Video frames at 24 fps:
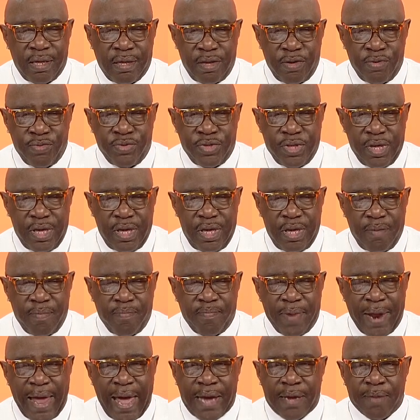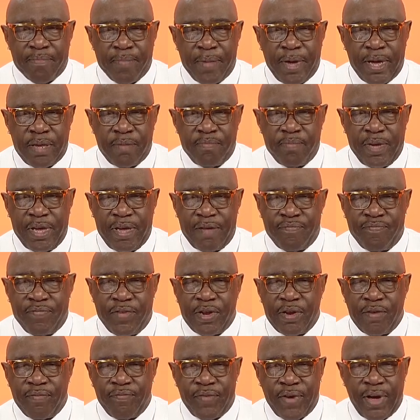you see black men being
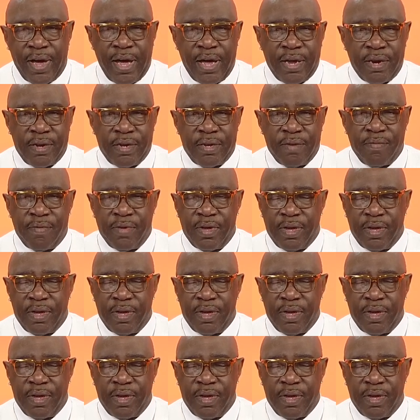vilified in the,